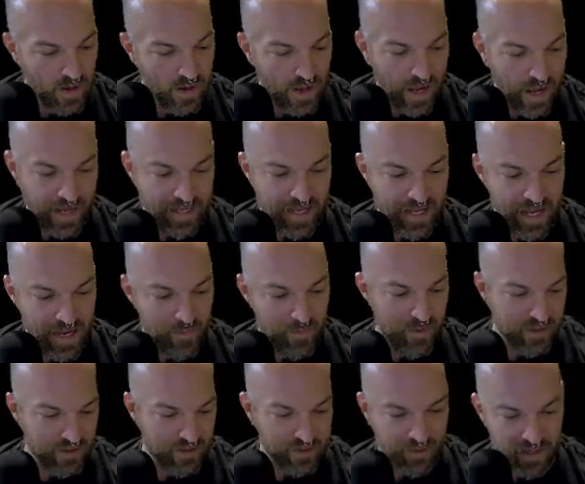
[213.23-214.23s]
I can't
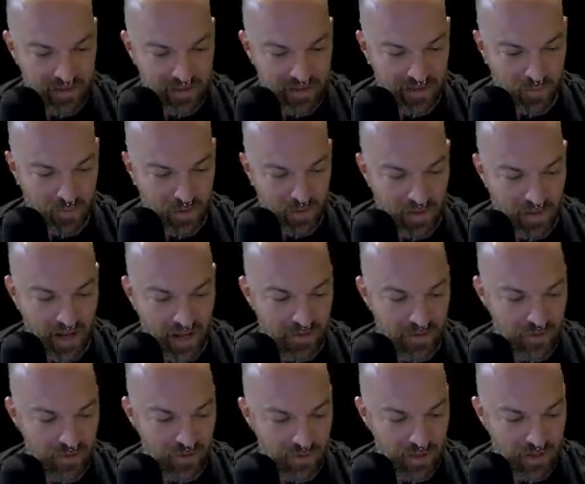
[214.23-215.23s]
because there isn't one for that.
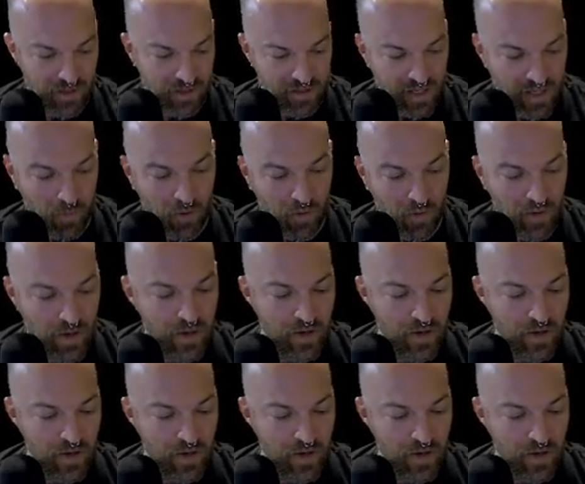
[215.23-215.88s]
There's only the double.